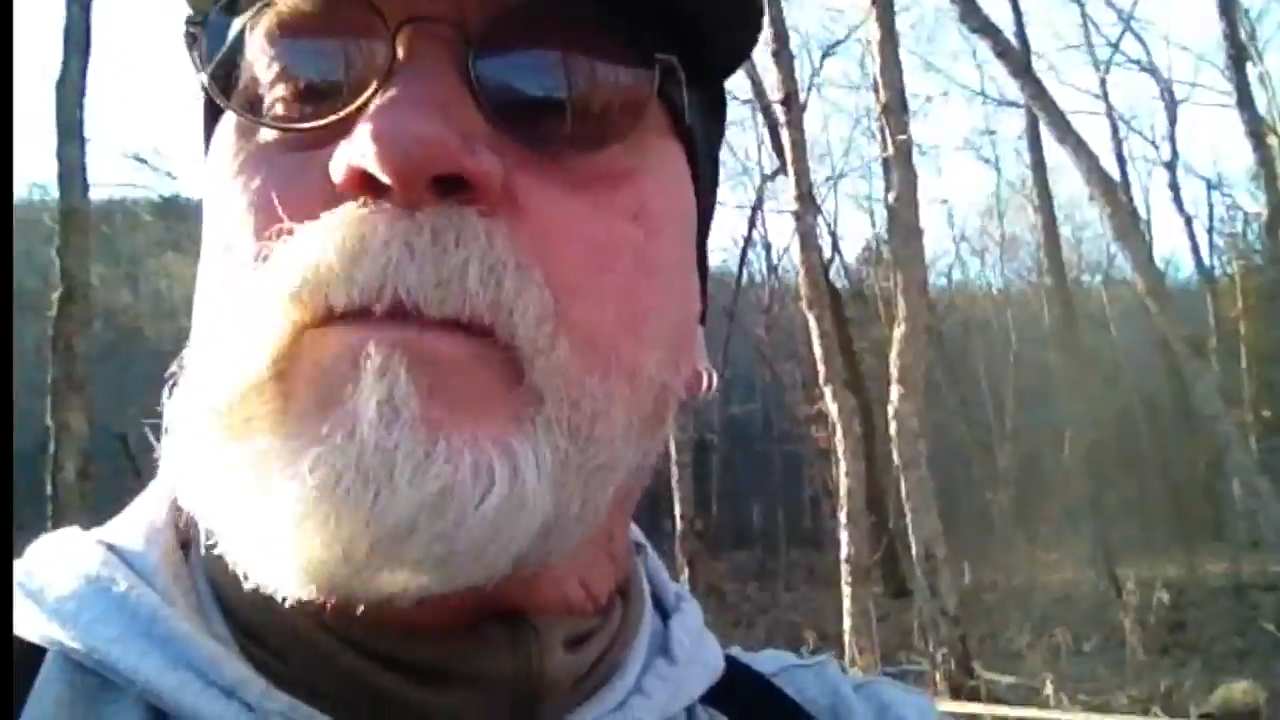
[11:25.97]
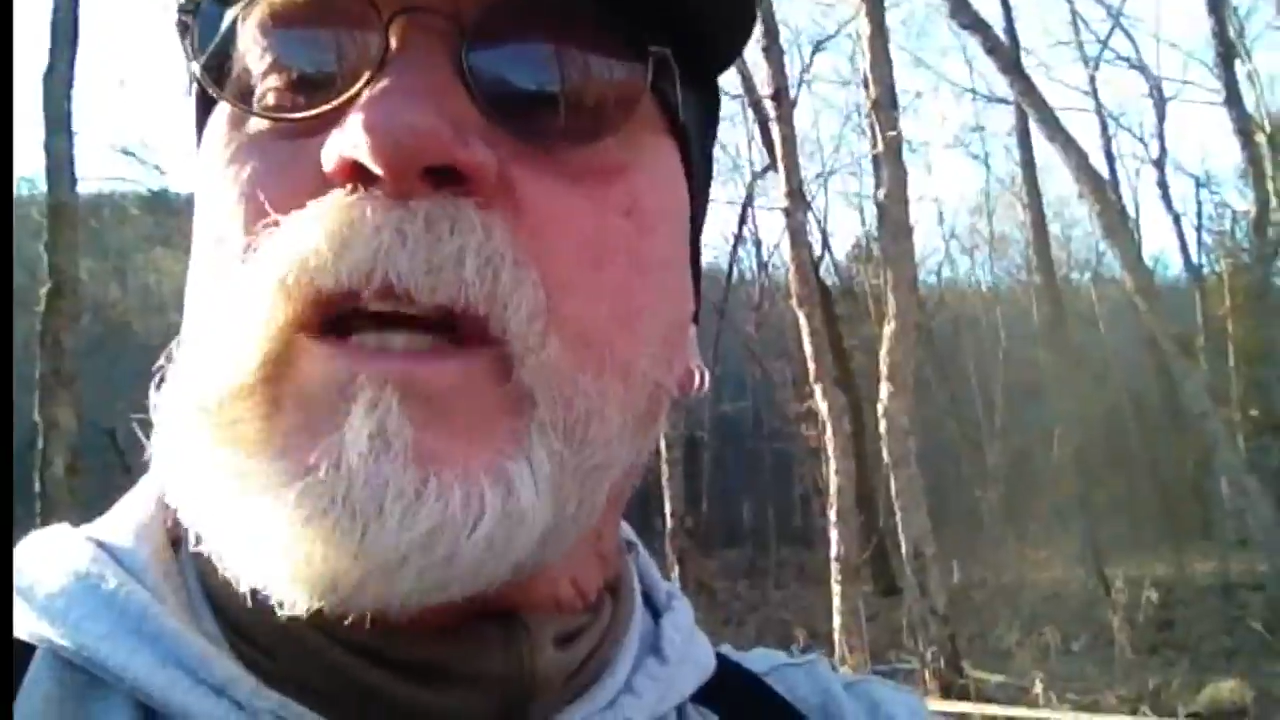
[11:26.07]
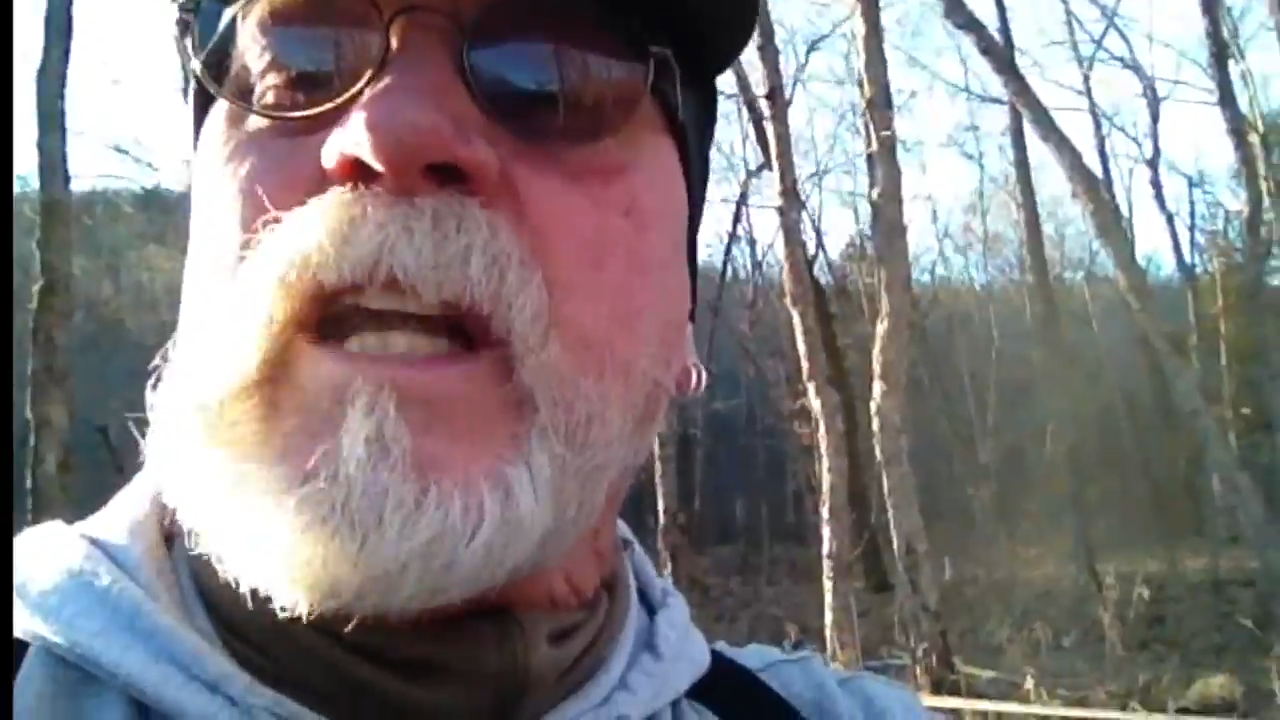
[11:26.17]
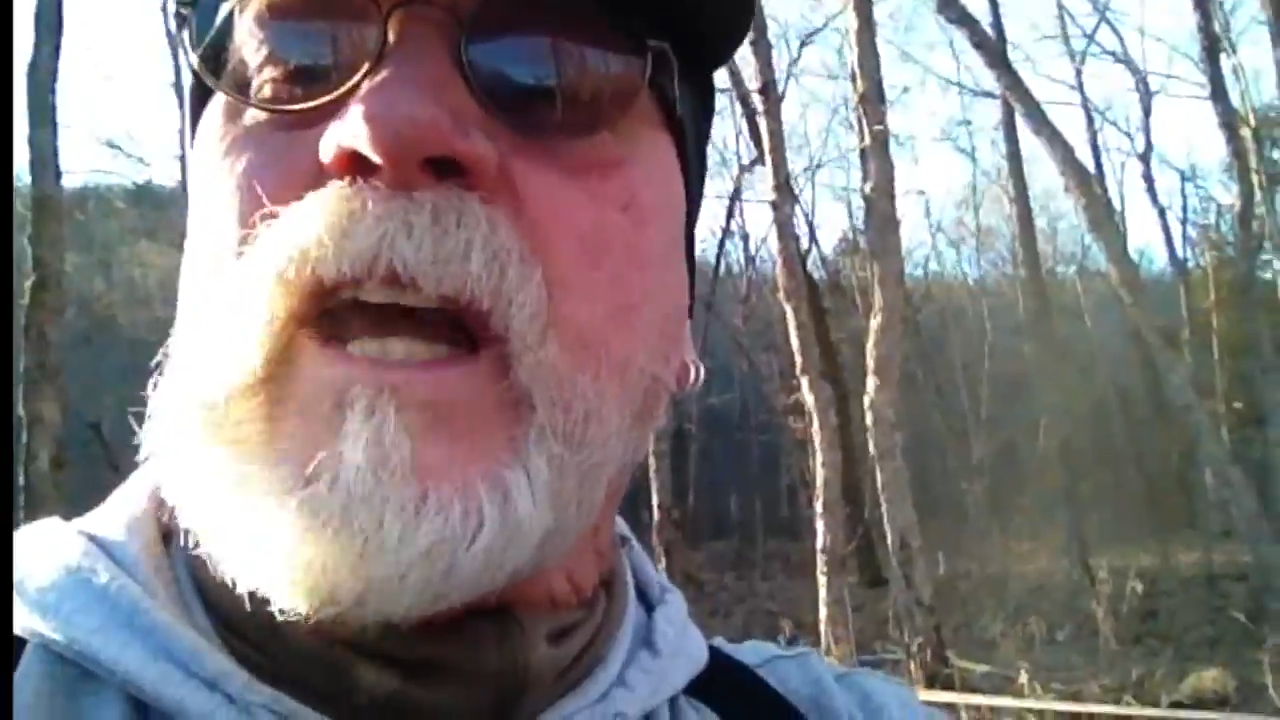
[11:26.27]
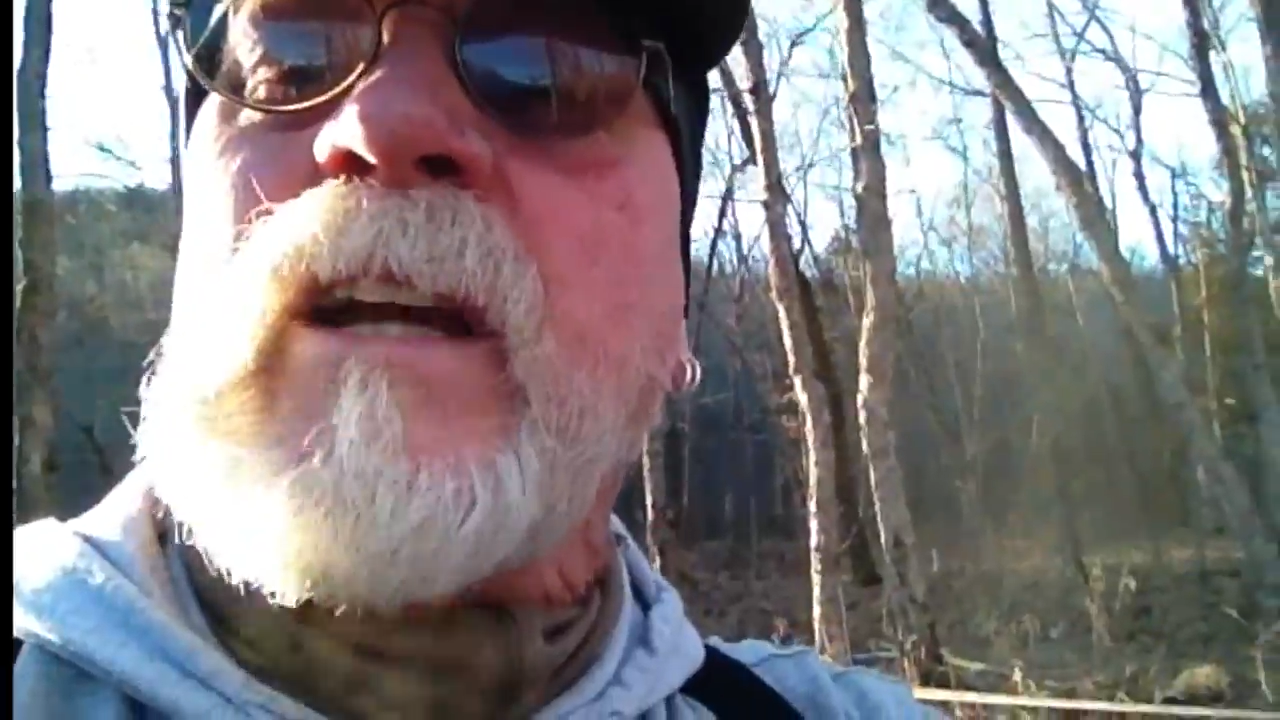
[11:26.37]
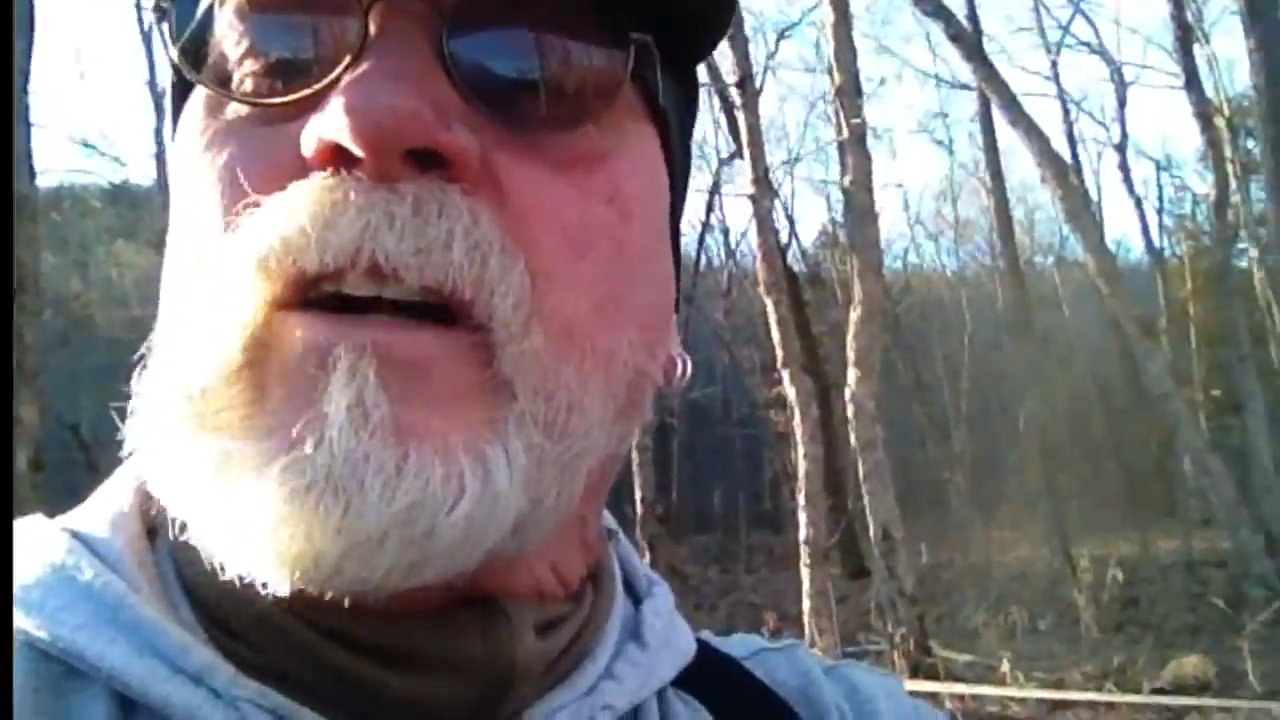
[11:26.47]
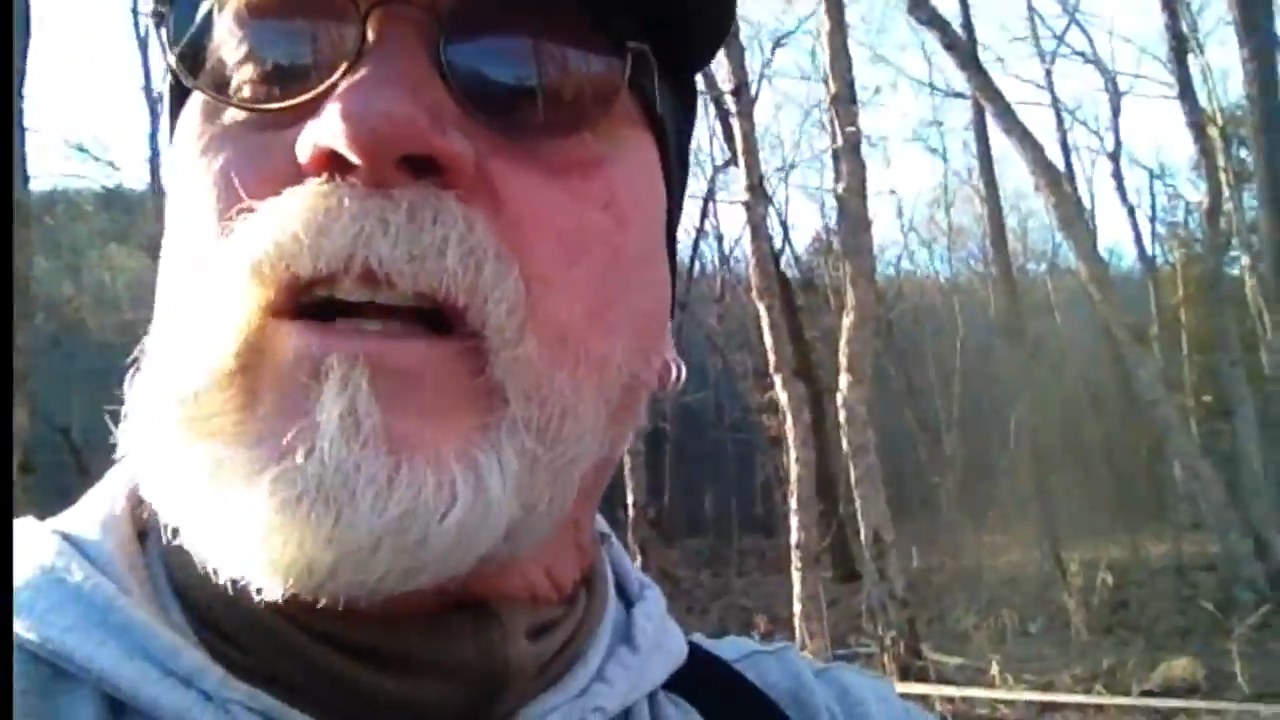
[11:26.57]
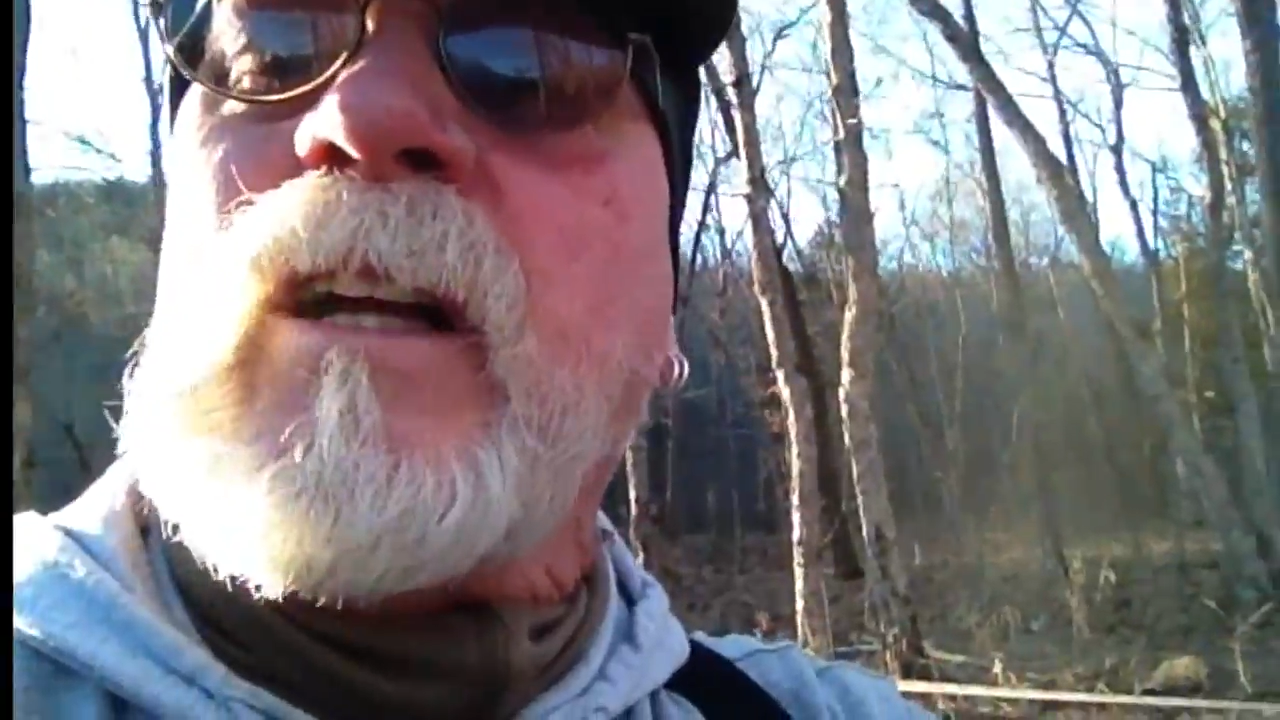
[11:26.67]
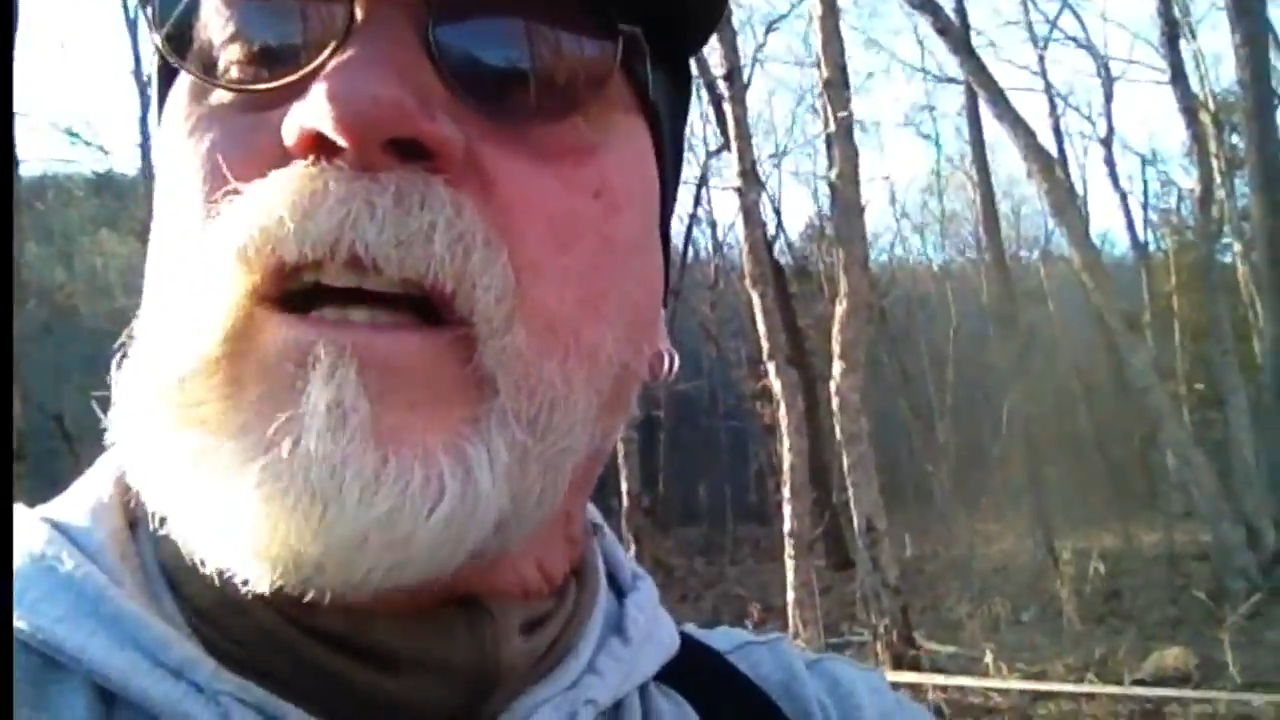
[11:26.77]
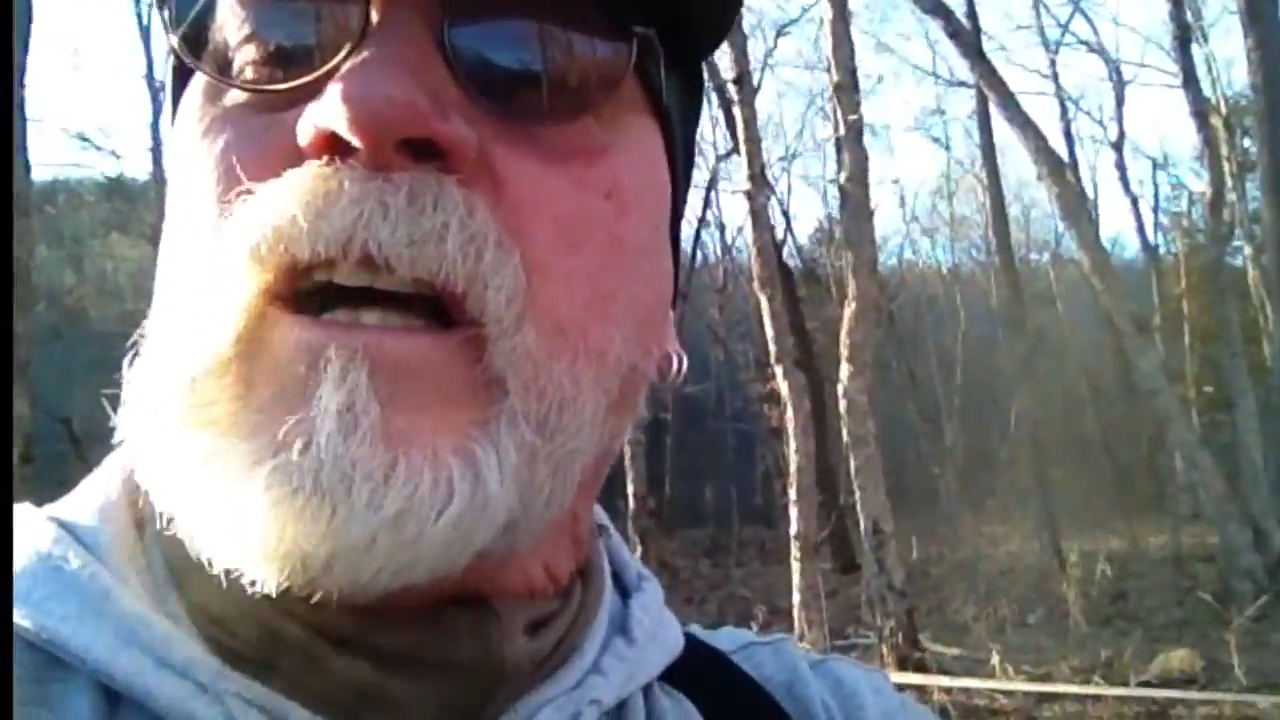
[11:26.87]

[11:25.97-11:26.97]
me. Hang on.